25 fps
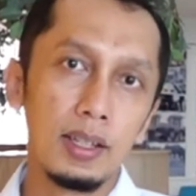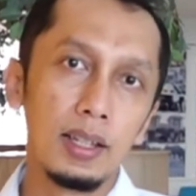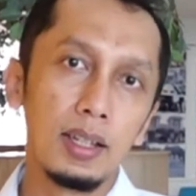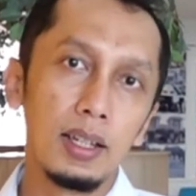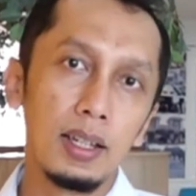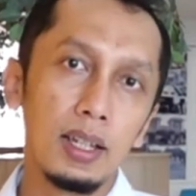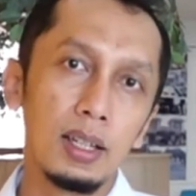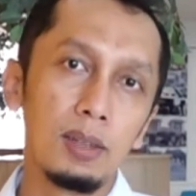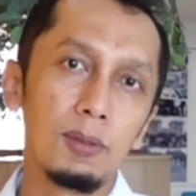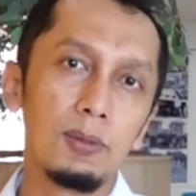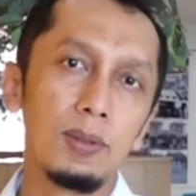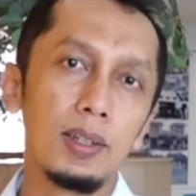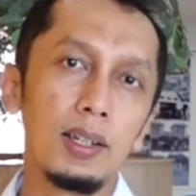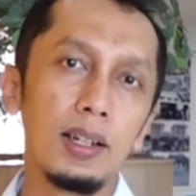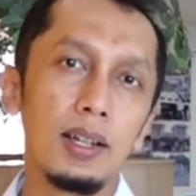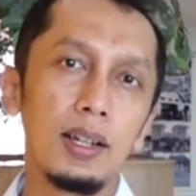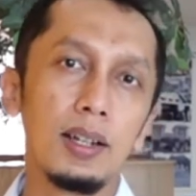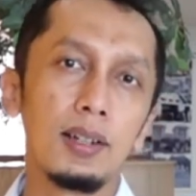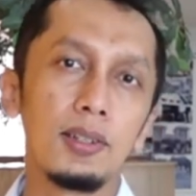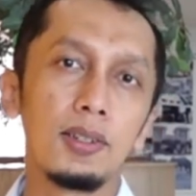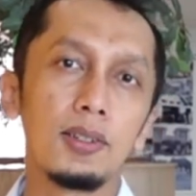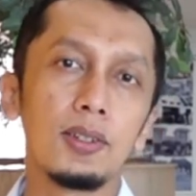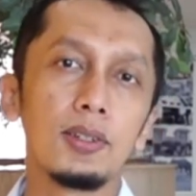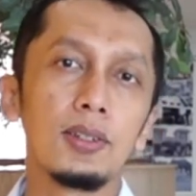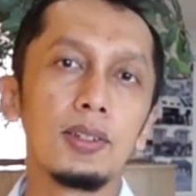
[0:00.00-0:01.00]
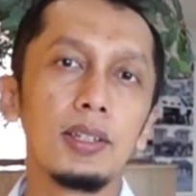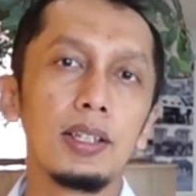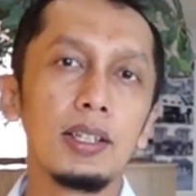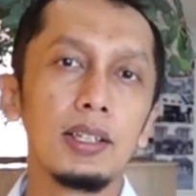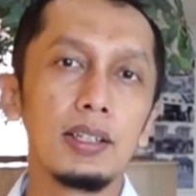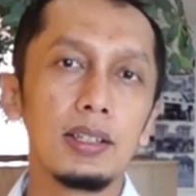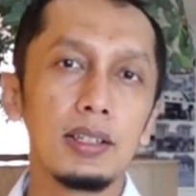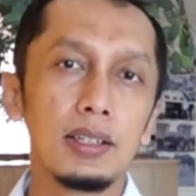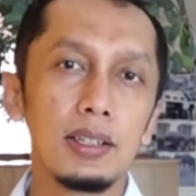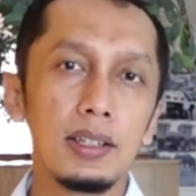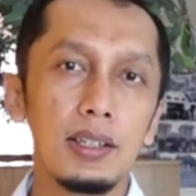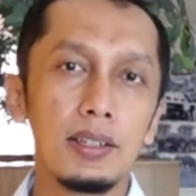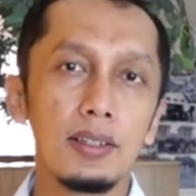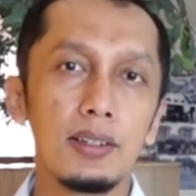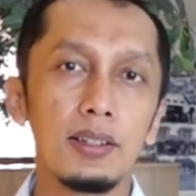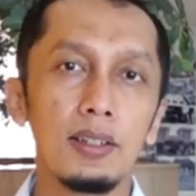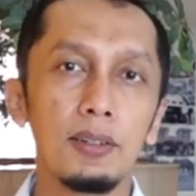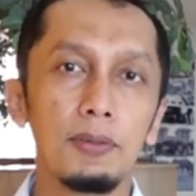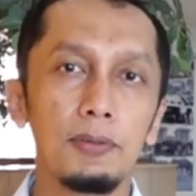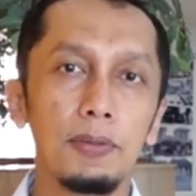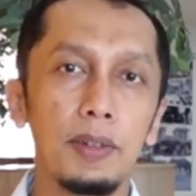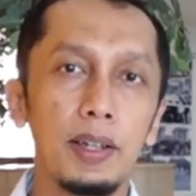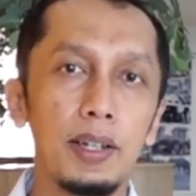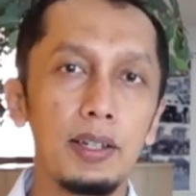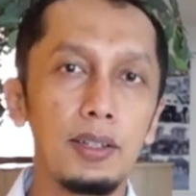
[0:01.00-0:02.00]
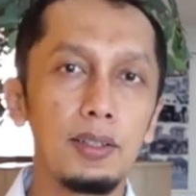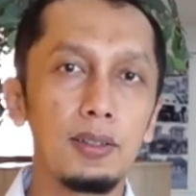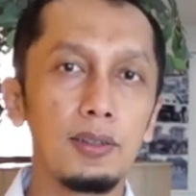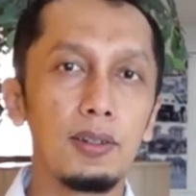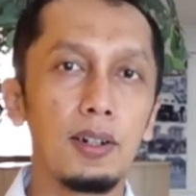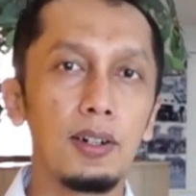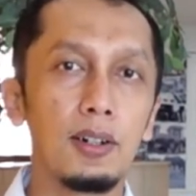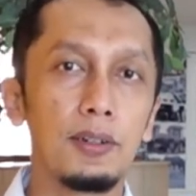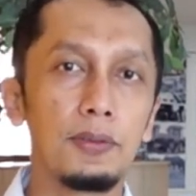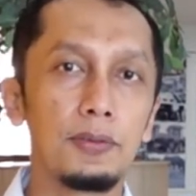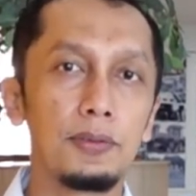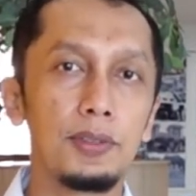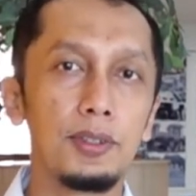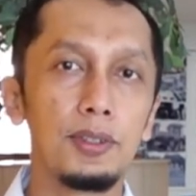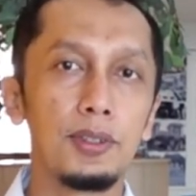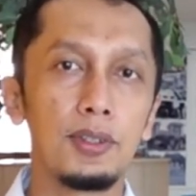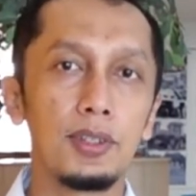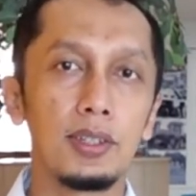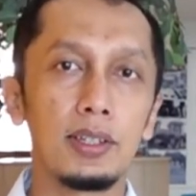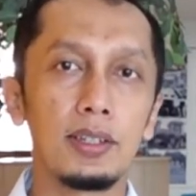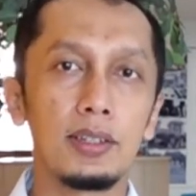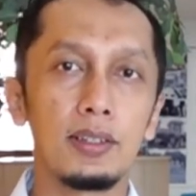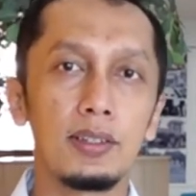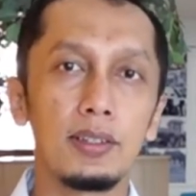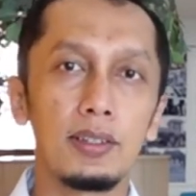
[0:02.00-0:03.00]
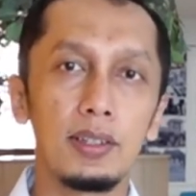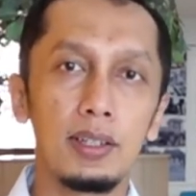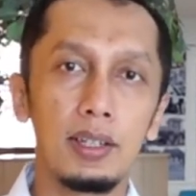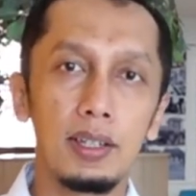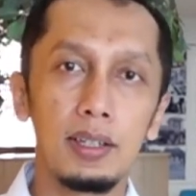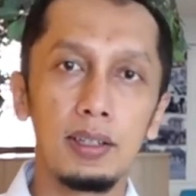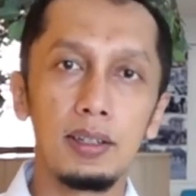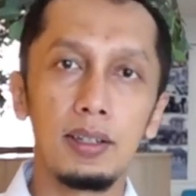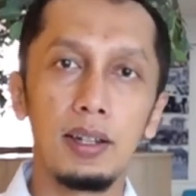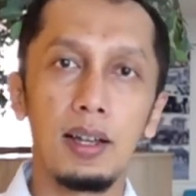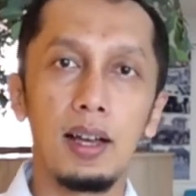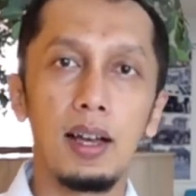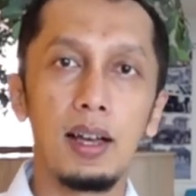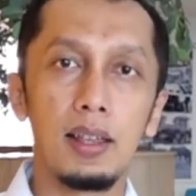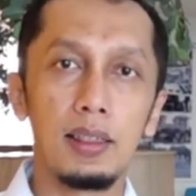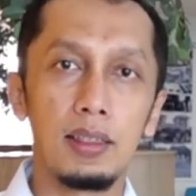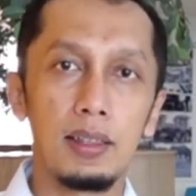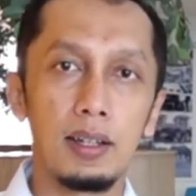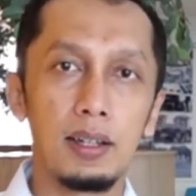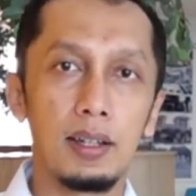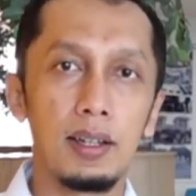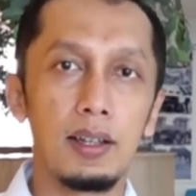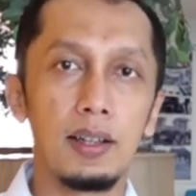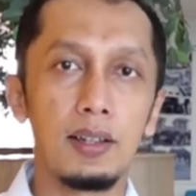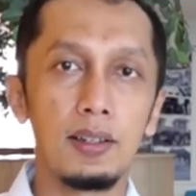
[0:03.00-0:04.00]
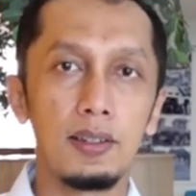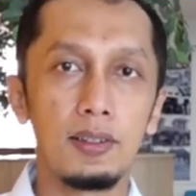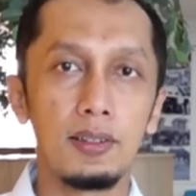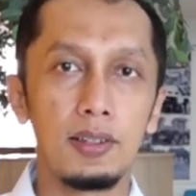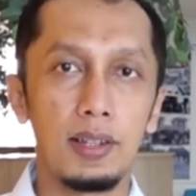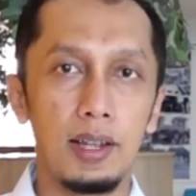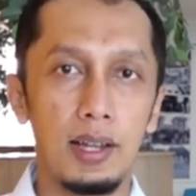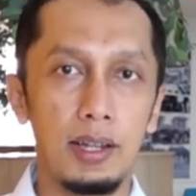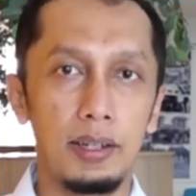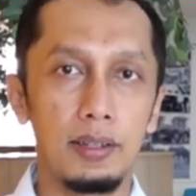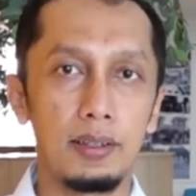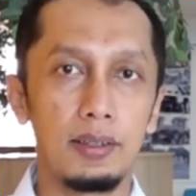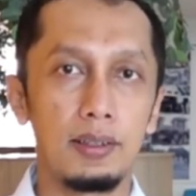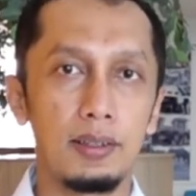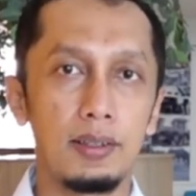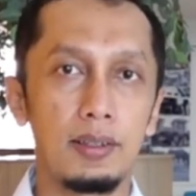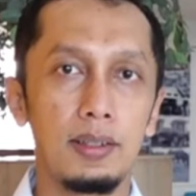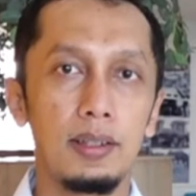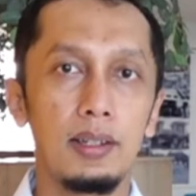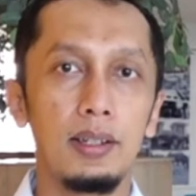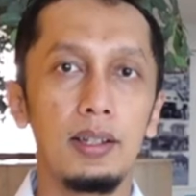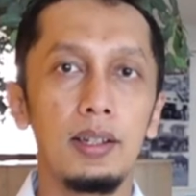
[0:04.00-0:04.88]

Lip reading: it will also increase the value of users in other sites.